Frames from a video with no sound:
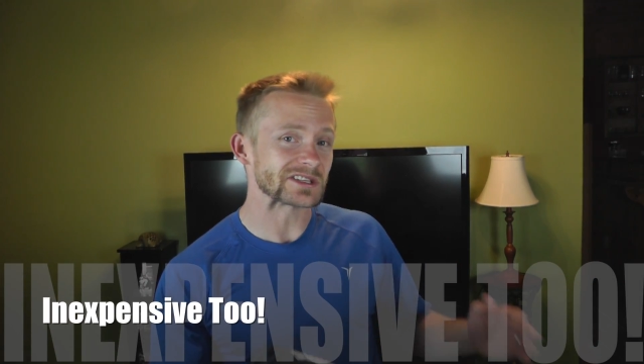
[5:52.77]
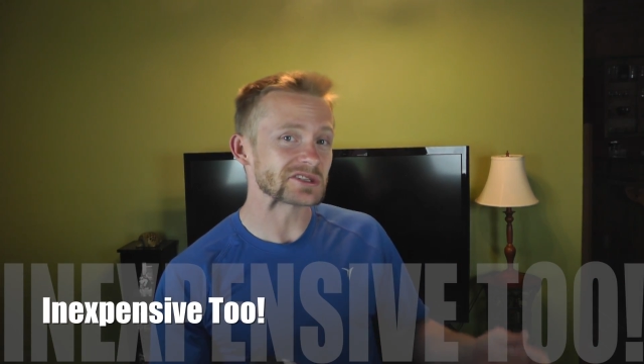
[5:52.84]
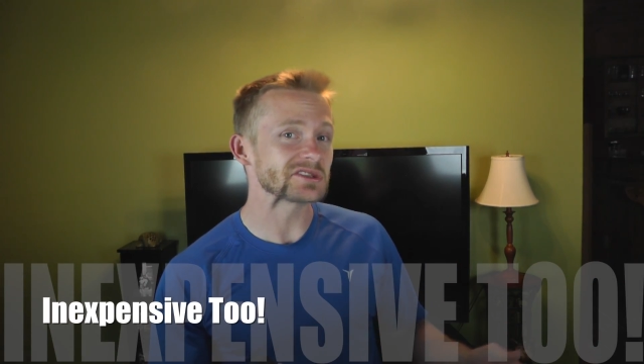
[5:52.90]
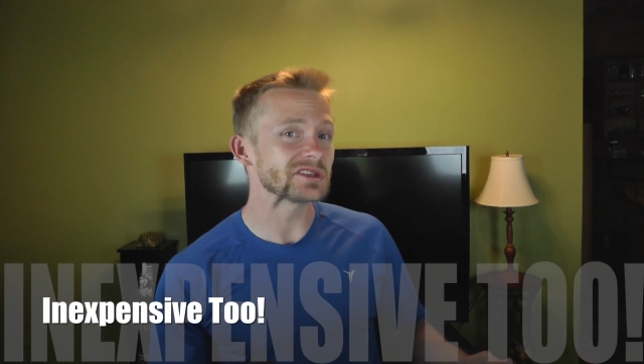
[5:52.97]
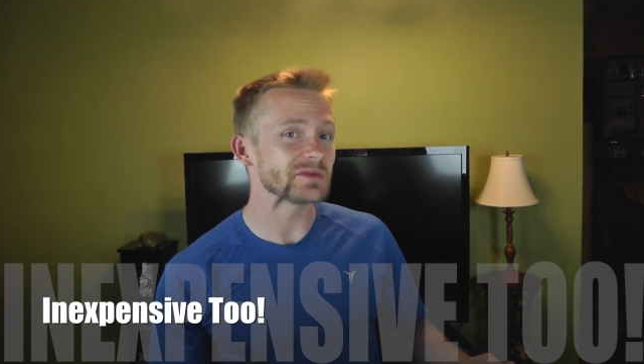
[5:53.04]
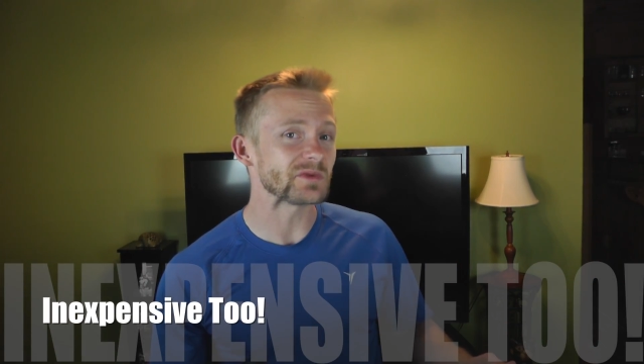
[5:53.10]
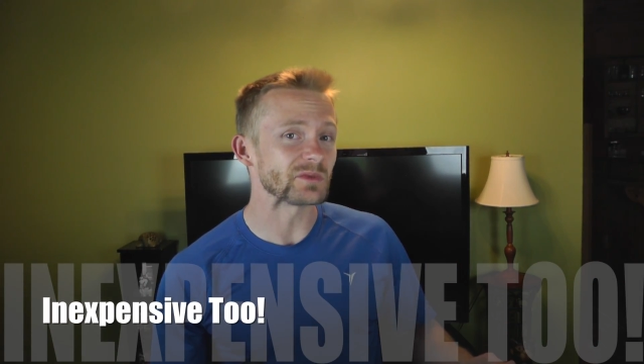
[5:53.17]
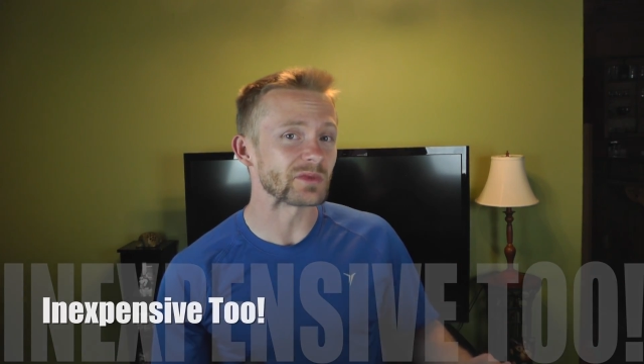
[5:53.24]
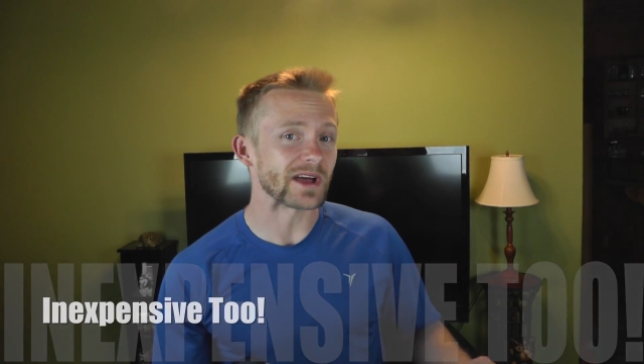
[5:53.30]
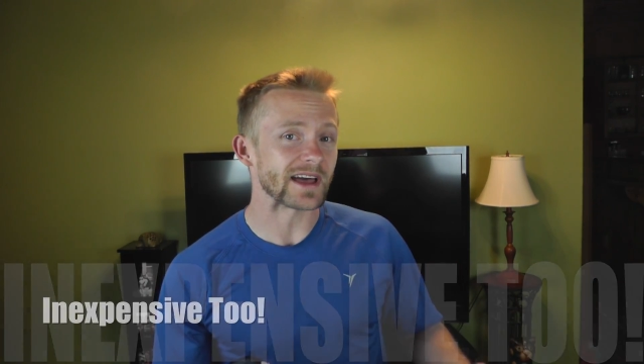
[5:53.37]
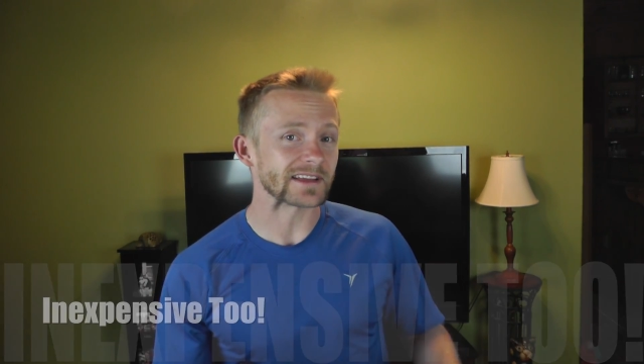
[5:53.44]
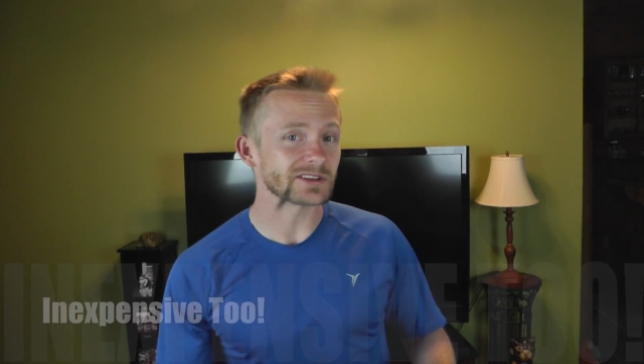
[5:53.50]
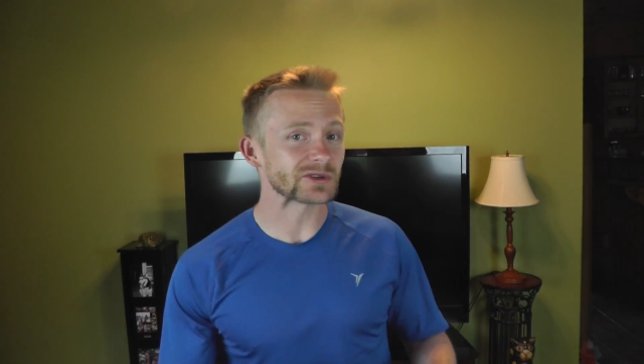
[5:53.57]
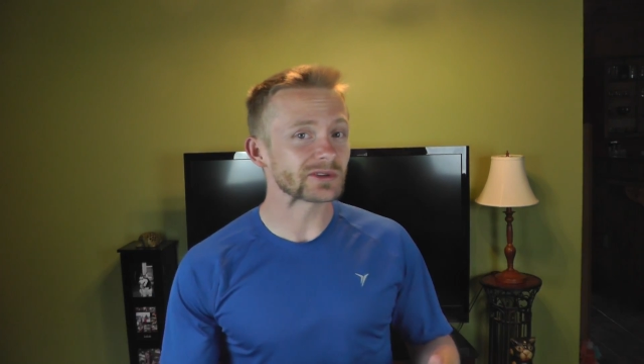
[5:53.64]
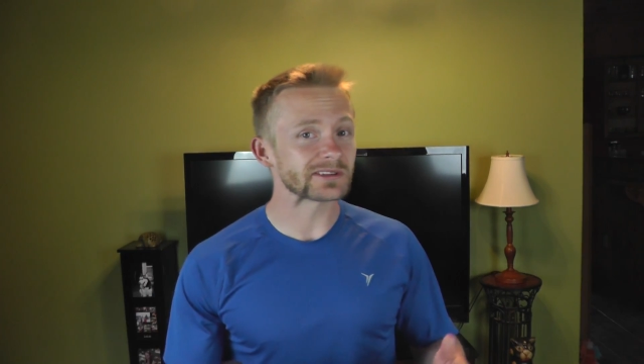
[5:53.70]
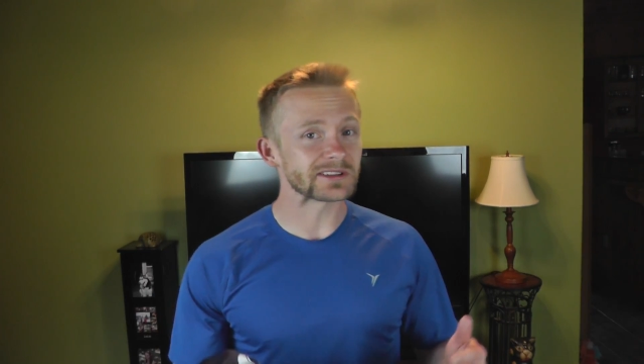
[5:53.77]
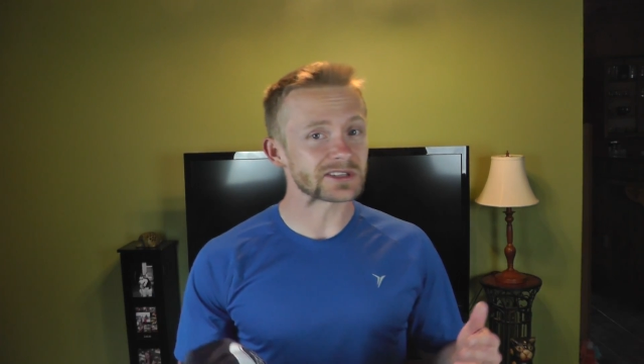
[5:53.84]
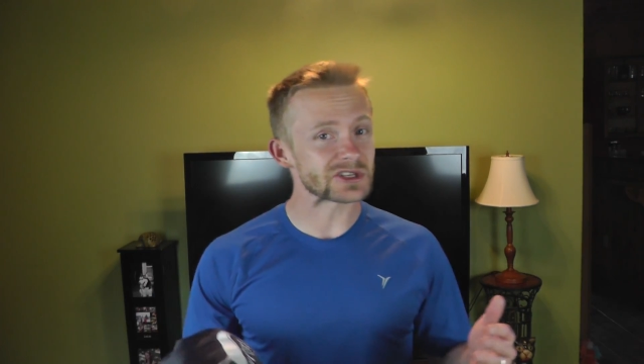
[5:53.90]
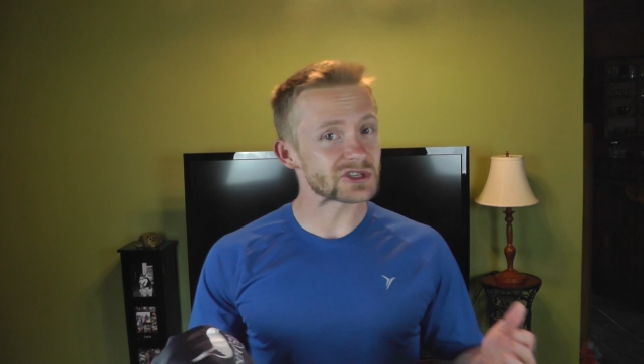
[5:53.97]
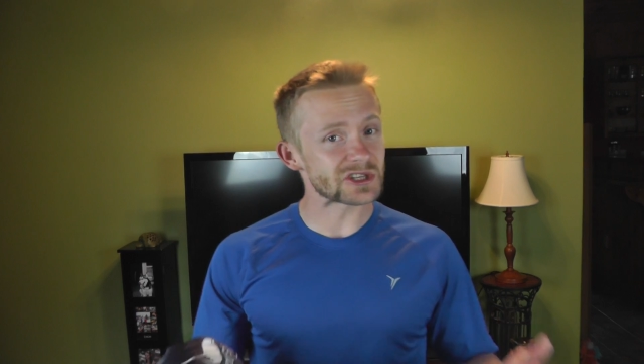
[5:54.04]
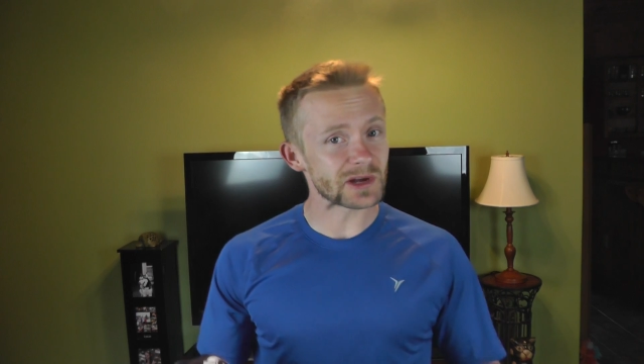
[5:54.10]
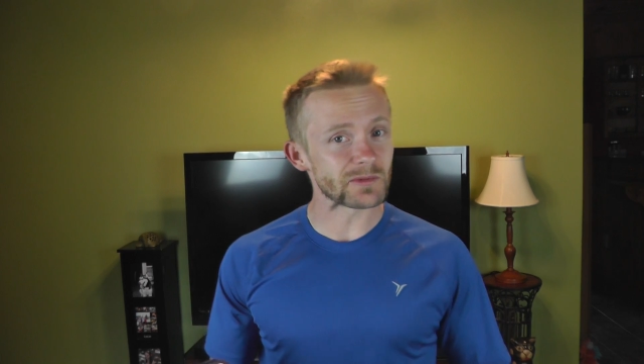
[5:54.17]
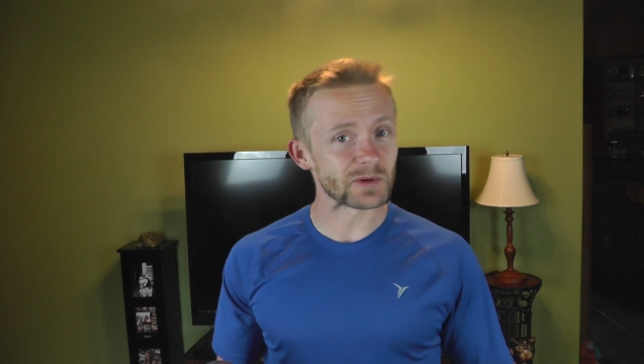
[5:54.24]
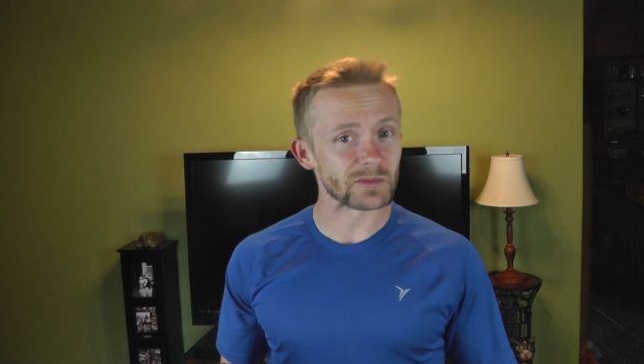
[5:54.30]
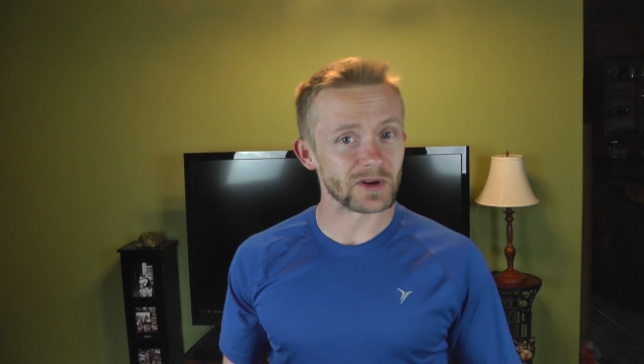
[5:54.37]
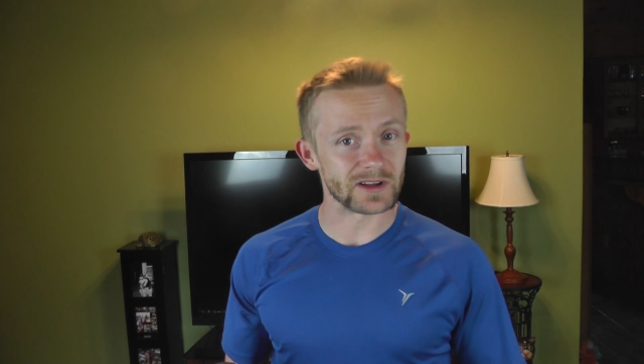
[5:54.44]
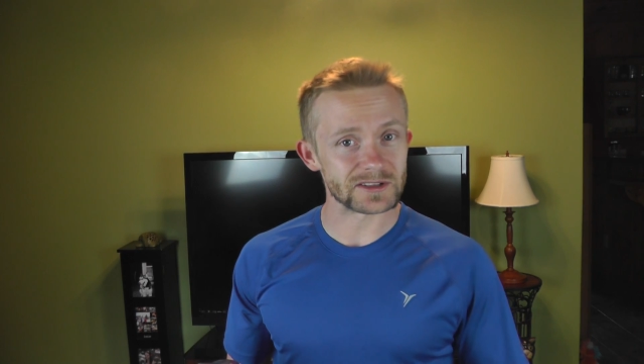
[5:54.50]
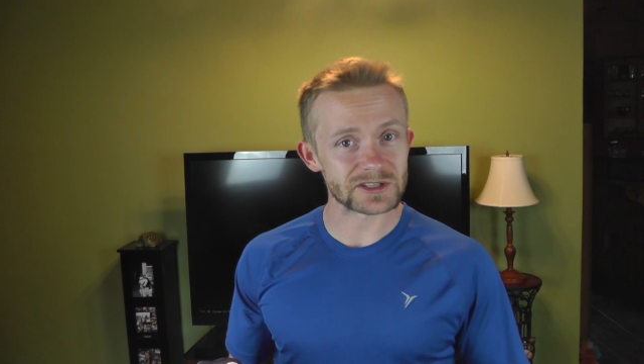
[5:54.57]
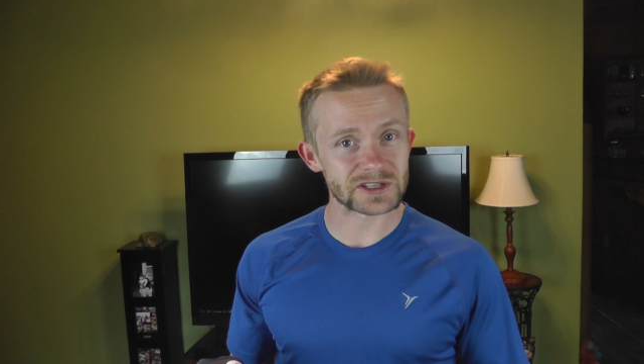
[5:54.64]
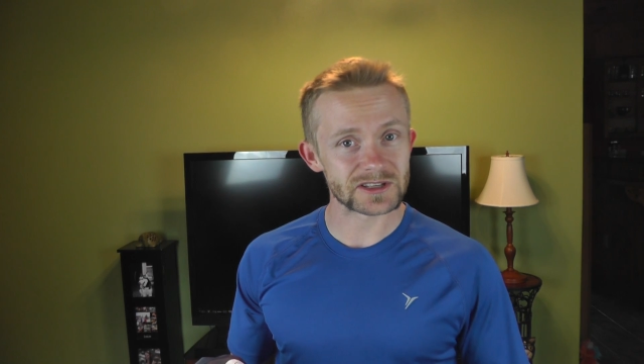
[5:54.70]
sleeping bag during the summer
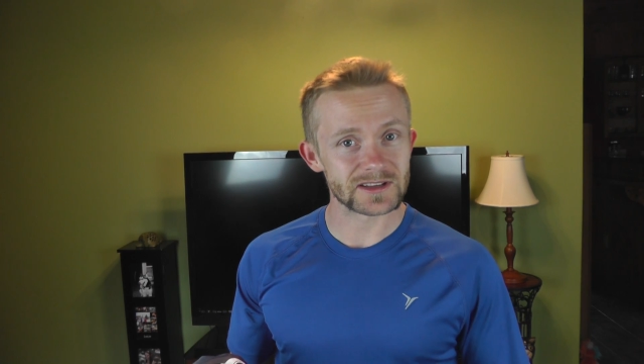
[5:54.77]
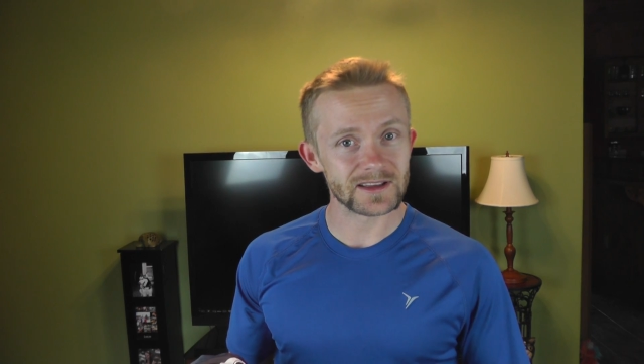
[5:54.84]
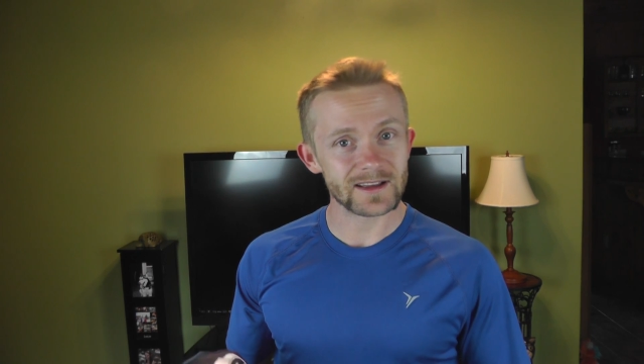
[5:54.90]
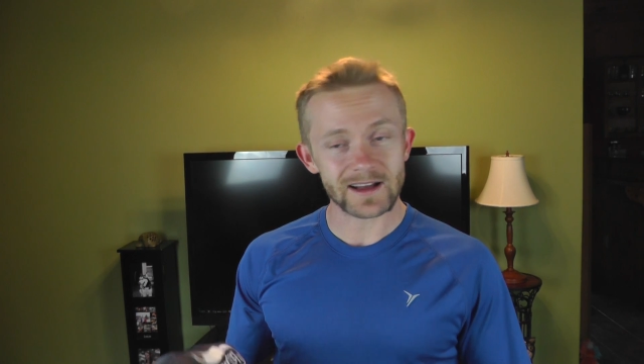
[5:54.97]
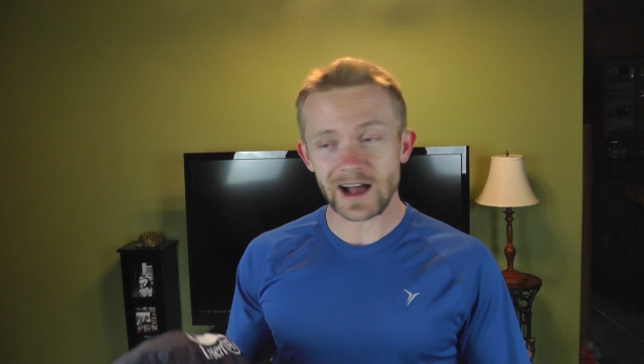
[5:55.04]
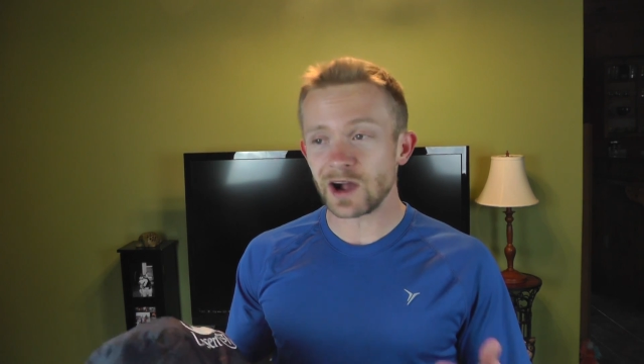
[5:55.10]
months,